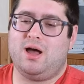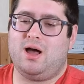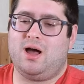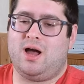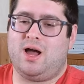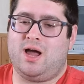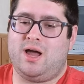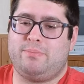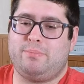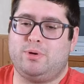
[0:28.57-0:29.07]

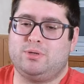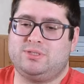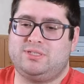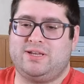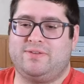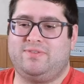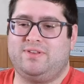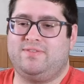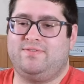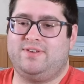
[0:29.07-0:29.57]
I'm most
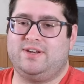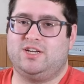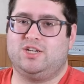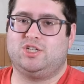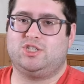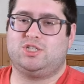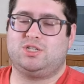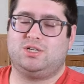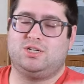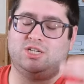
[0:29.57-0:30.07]
definitely
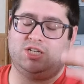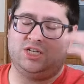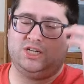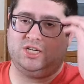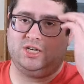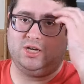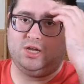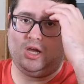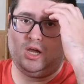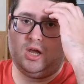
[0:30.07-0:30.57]

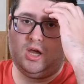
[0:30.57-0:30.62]
finishing